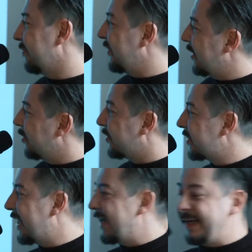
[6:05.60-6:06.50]
labelled
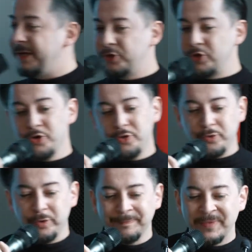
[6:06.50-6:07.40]

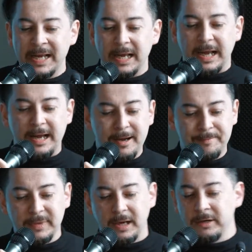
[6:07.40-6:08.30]
K2,
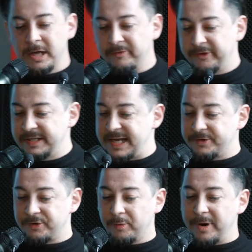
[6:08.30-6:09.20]
Uncovering
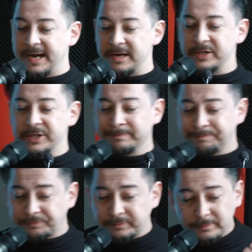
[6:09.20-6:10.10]
Data Awareness,
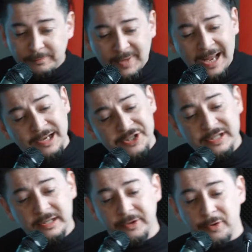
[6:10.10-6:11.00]

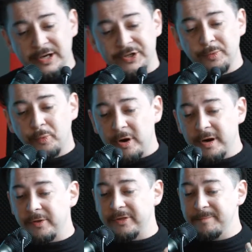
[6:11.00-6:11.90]
asked the question, what
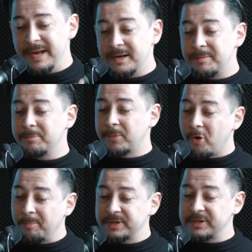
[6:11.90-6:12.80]
are the minimum
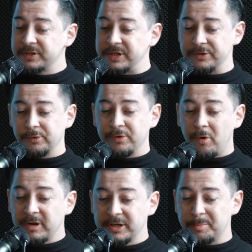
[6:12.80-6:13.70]
competences or
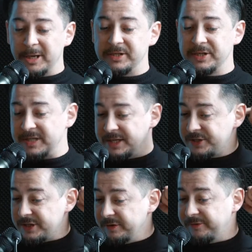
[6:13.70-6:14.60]
knowledge bases
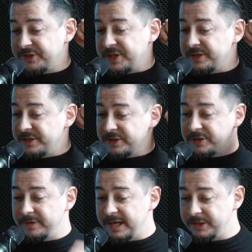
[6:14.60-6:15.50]
necessary for citizens to
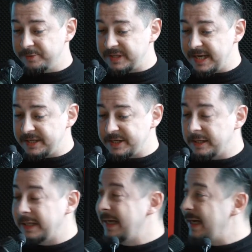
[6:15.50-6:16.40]
engage with data
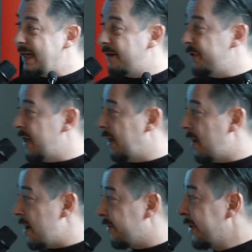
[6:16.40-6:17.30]
in everyday
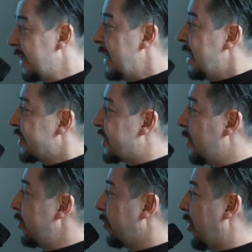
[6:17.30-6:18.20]
life?
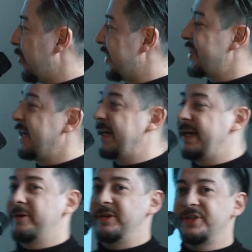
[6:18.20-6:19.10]
So what we're seeing
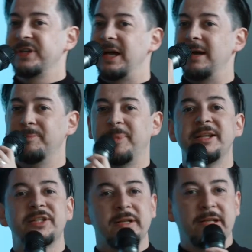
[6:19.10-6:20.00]
here is
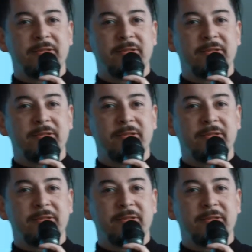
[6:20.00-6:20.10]
basically